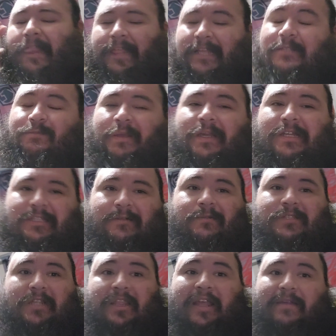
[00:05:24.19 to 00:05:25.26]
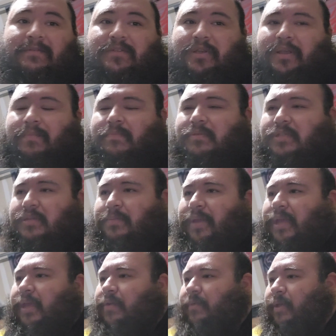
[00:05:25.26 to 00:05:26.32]
it's because it was a live stream to
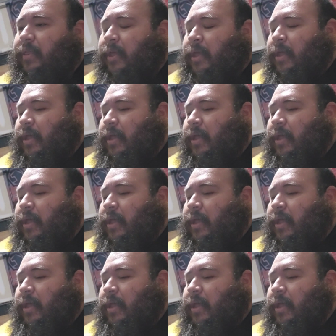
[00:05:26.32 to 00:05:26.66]
begin with.